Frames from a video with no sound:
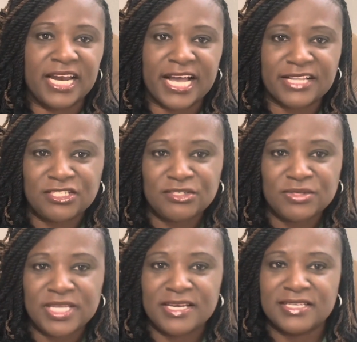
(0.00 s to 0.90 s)
I got to do
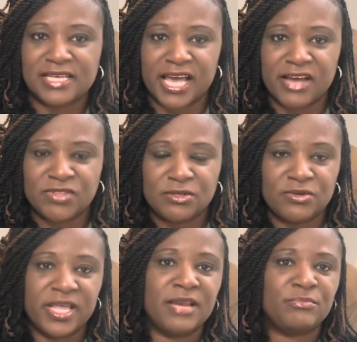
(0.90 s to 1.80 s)
this, I have to do
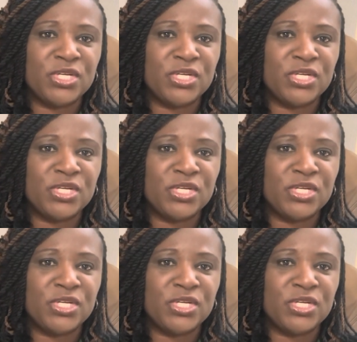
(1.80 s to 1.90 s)
that,